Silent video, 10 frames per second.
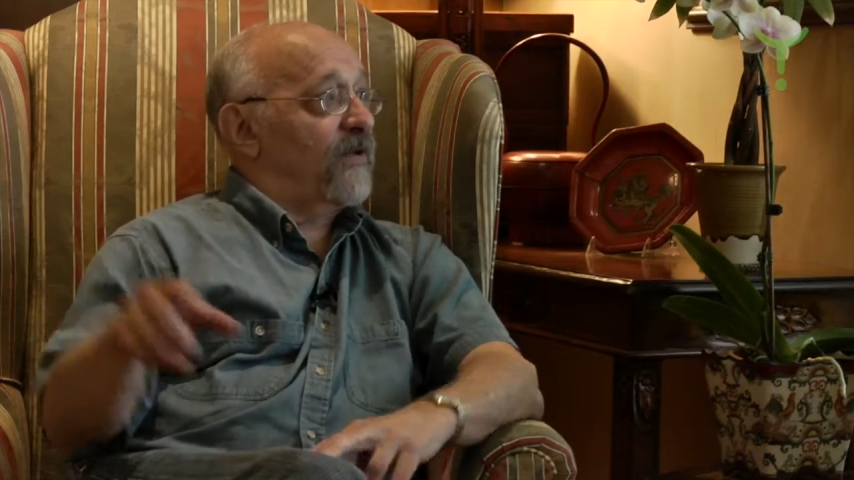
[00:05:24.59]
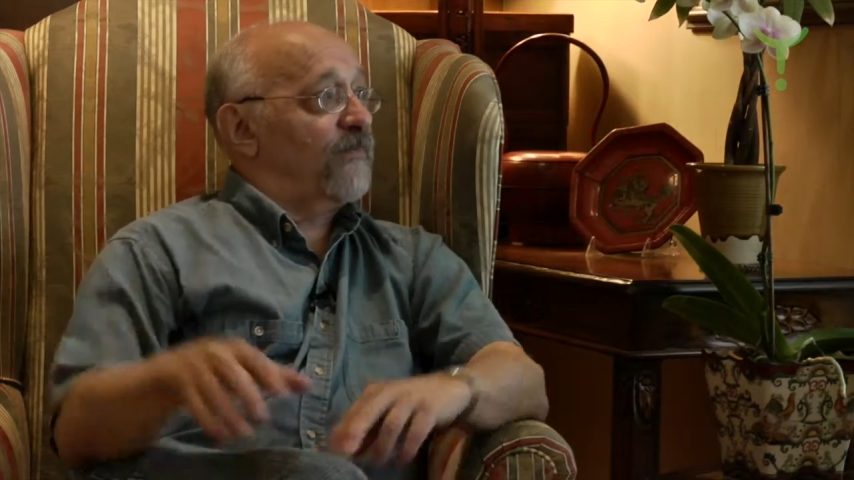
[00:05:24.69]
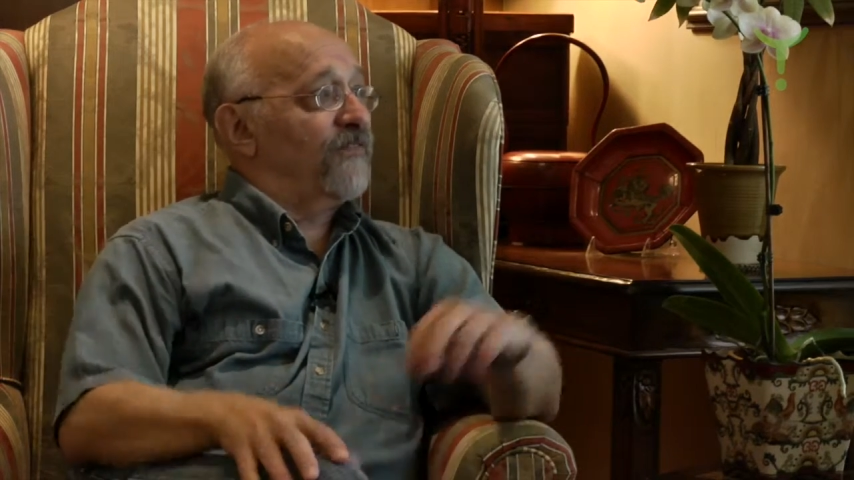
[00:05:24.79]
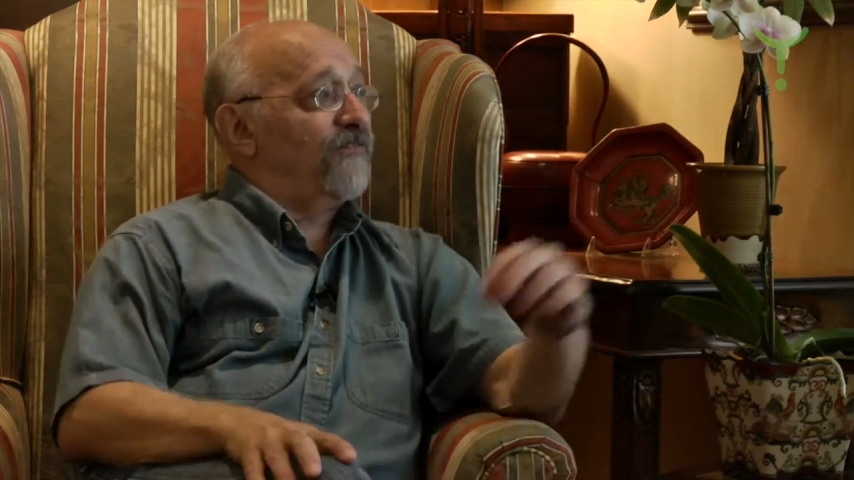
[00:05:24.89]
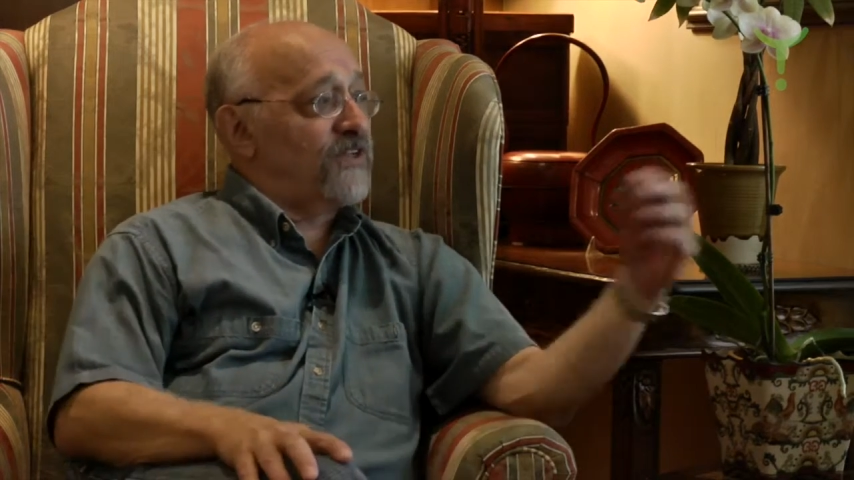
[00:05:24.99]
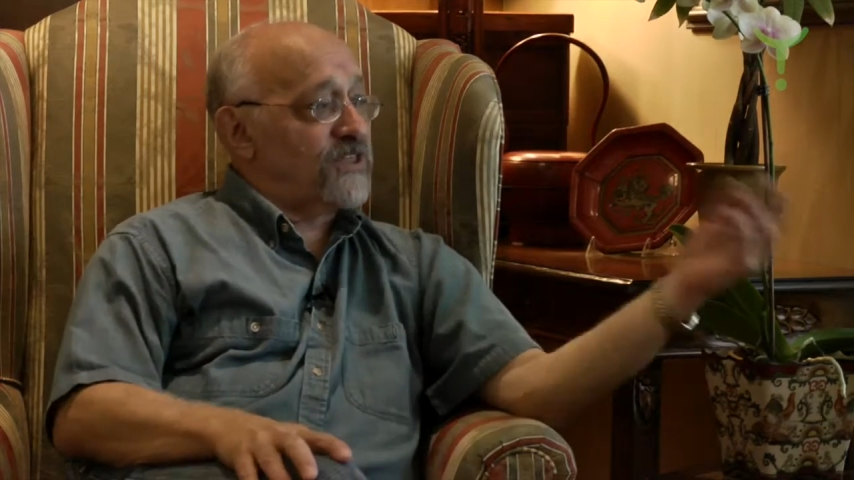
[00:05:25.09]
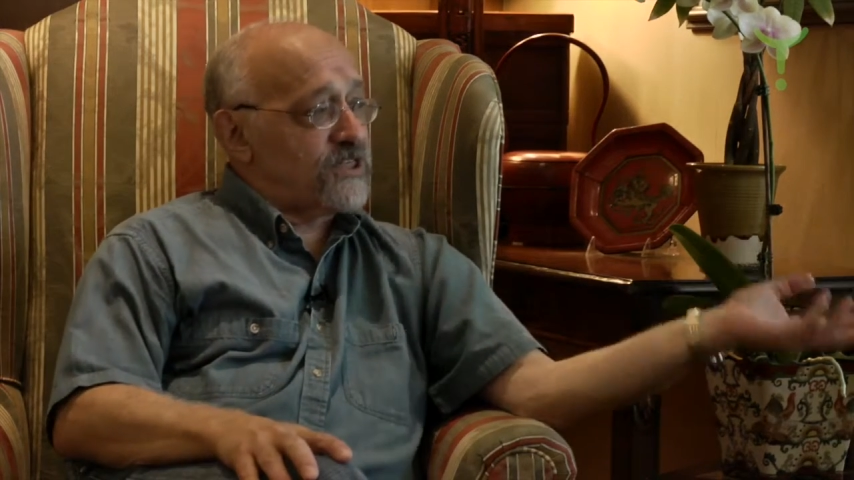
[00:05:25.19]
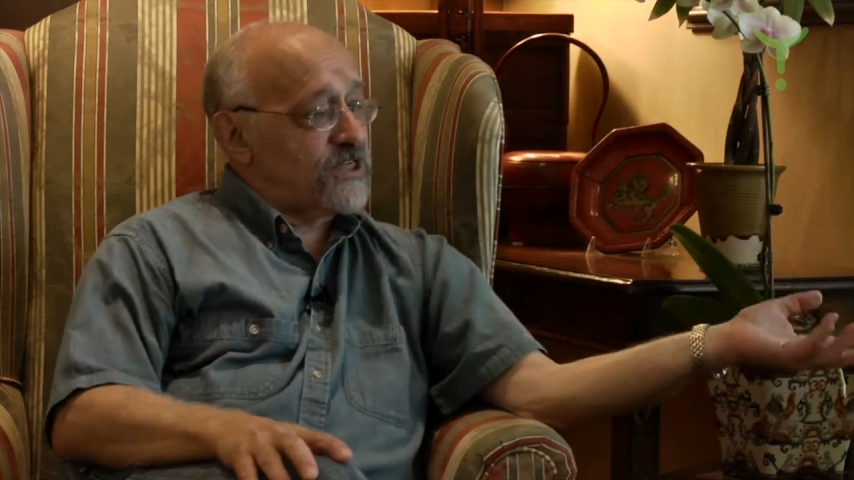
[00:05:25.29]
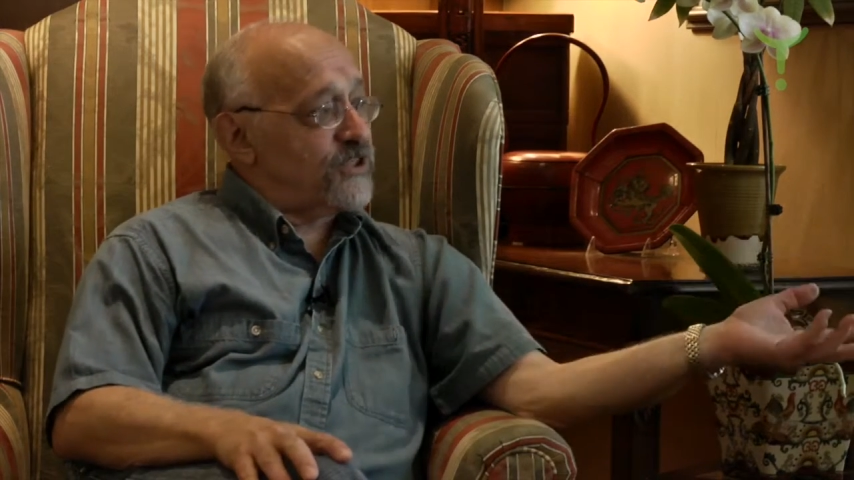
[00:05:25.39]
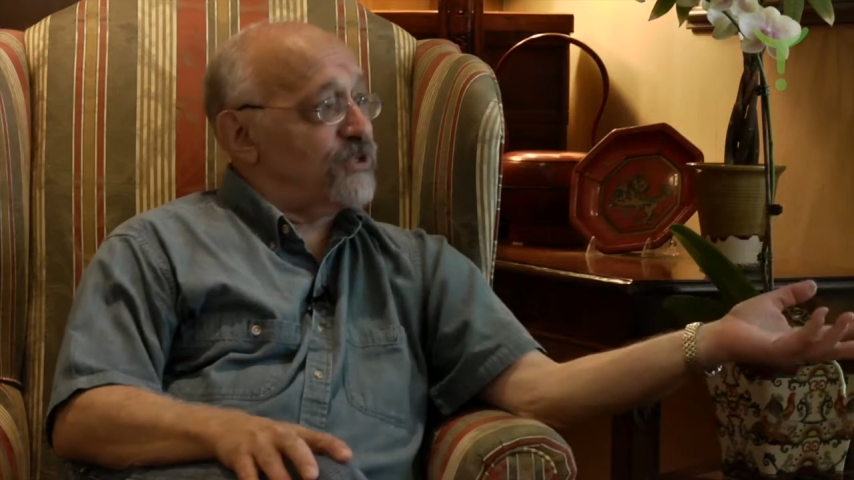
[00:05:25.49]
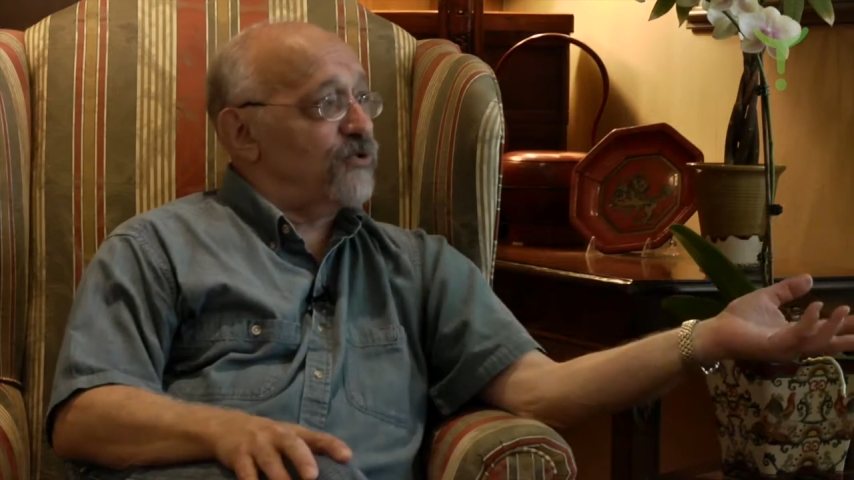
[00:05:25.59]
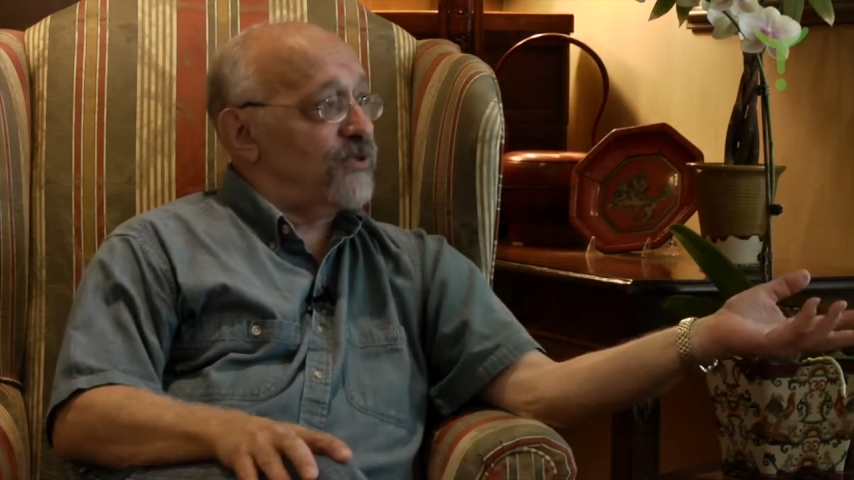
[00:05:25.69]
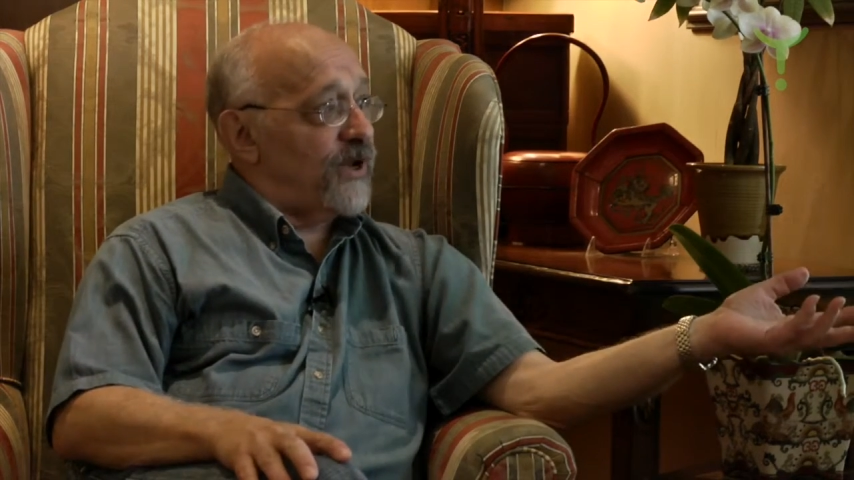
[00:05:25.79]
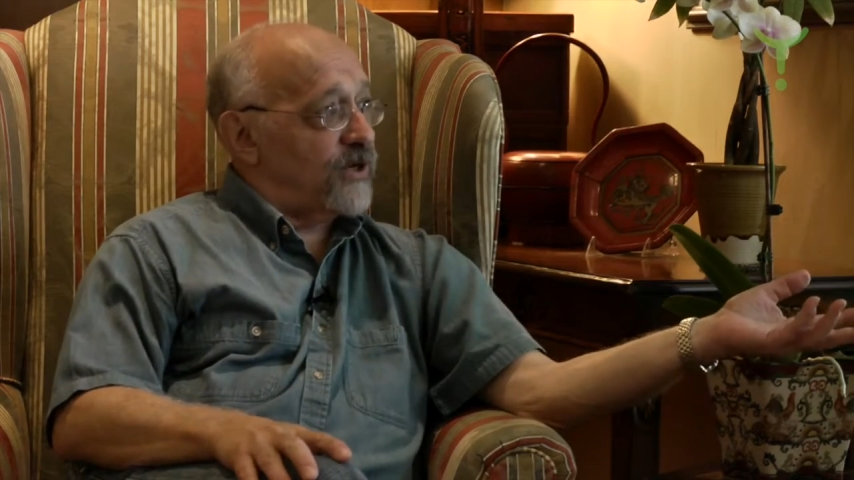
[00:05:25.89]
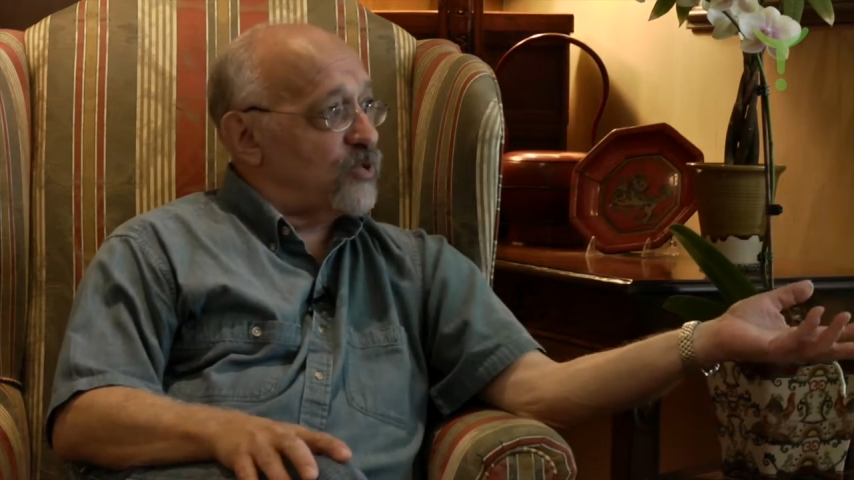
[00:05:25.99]
I mean, physicists do it
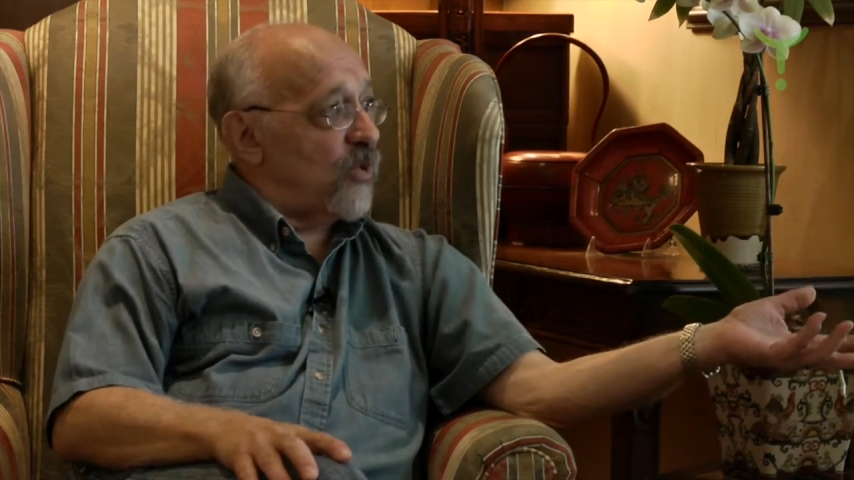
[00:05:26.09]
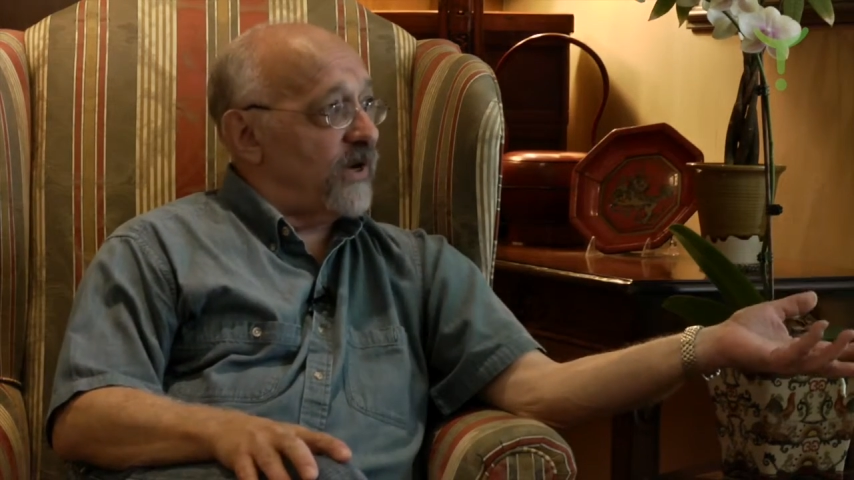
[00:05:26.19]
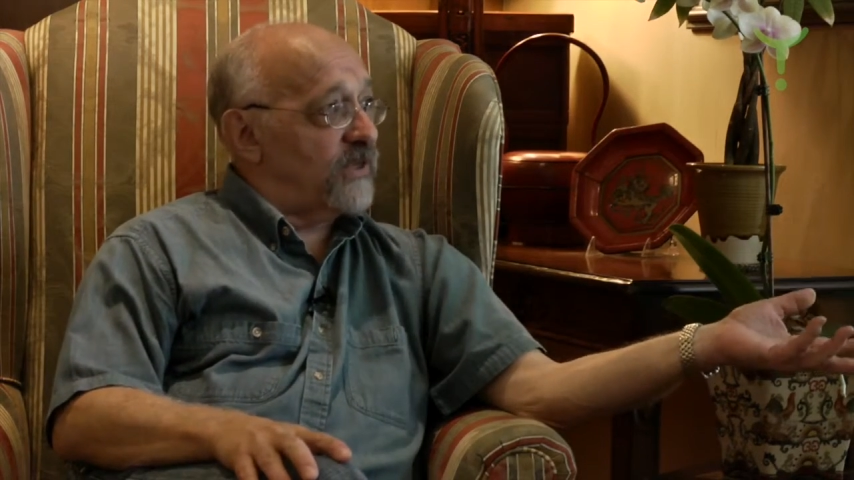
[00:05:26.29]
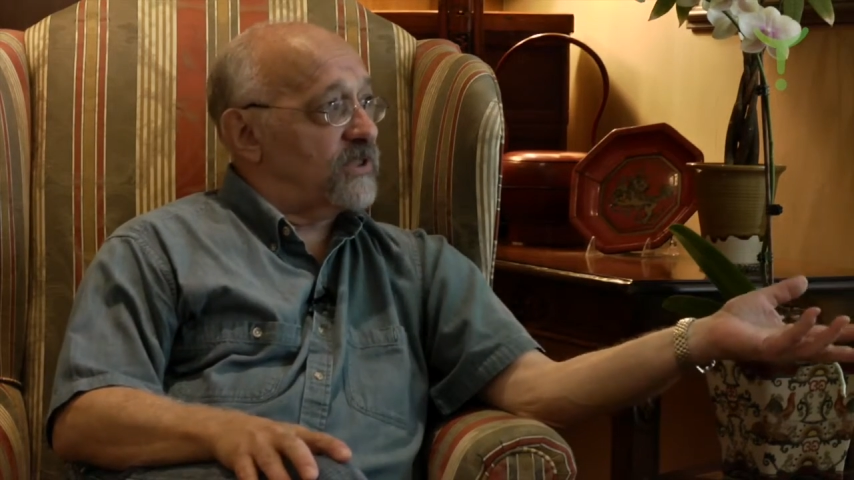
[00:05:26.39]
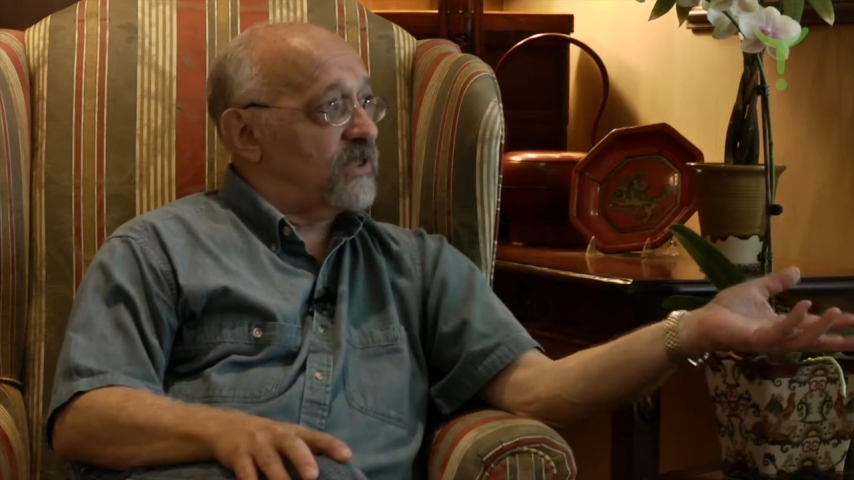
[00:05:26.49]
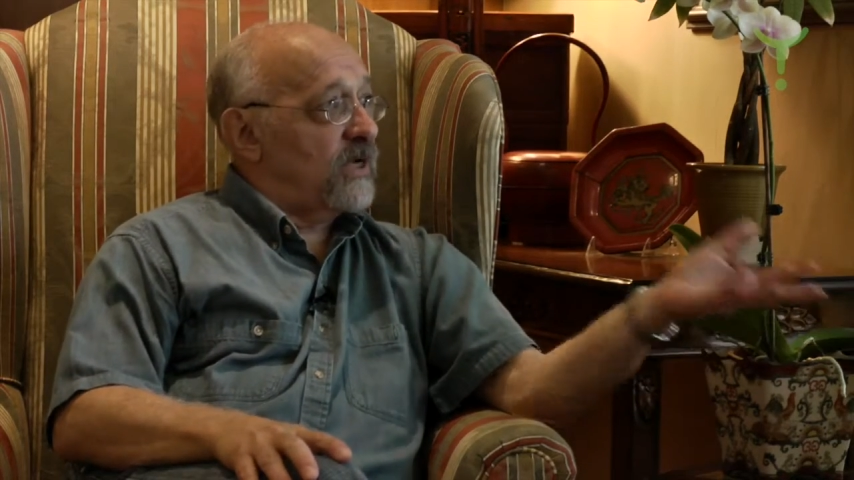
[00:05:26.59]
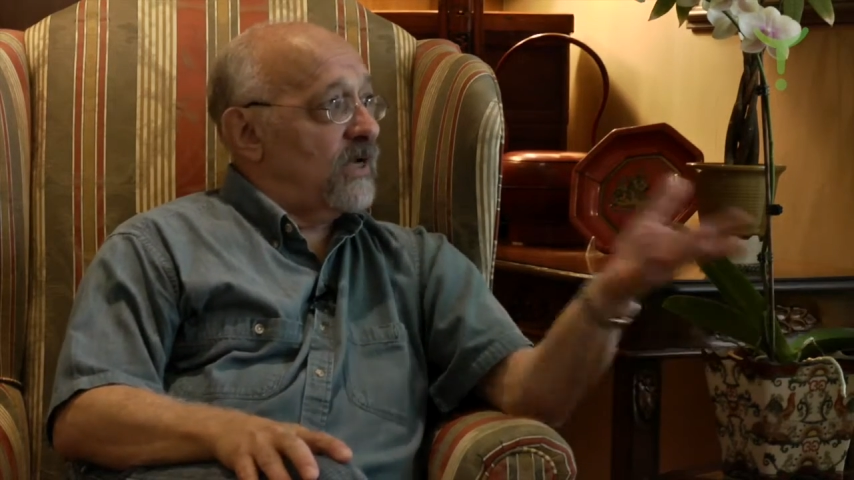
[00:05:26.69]
in their 20s.